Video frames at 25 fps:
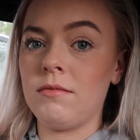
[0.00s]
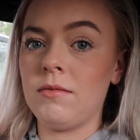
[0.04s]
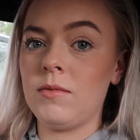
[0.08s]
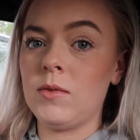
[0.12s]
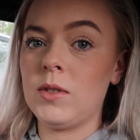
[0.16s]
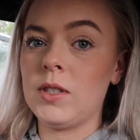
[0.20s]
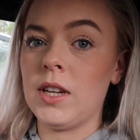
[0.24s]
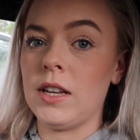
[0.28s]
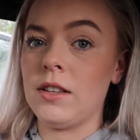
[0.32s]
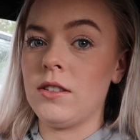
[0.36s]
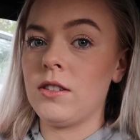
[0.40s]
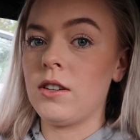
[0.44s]

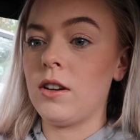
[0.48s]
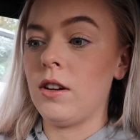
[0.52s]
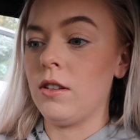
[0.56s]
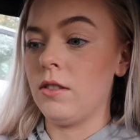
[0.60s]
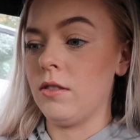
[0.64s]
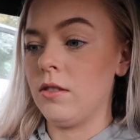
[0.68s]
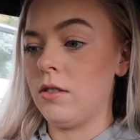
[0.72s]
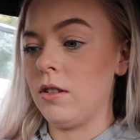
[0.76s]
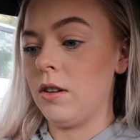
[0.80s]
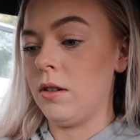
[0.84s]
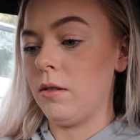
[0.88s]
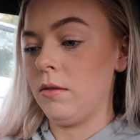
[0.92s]
centre
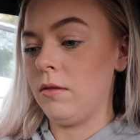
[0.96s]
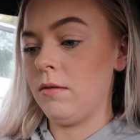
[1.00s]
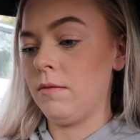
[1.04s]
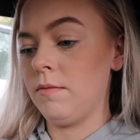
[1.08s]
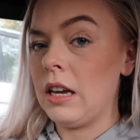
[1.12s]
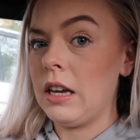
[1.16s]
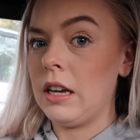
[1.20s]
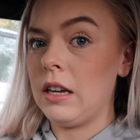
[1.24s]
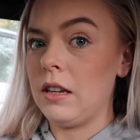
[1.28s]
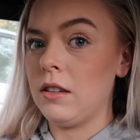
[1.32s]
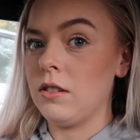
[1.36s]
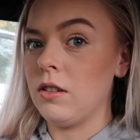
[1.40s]
console,
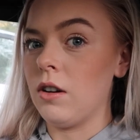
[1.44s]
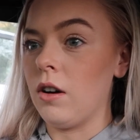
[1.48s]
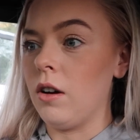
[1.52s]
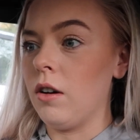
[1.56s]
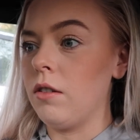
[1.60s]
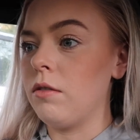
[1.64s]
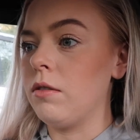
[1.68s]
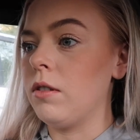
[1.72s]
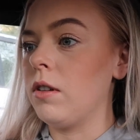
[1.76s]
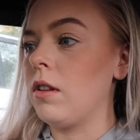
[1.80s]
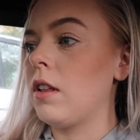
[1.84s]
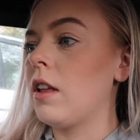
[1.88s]
it's
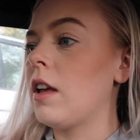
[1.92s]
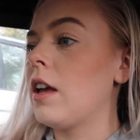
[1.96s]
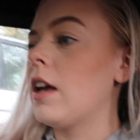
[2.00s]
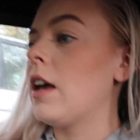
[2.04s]
awful.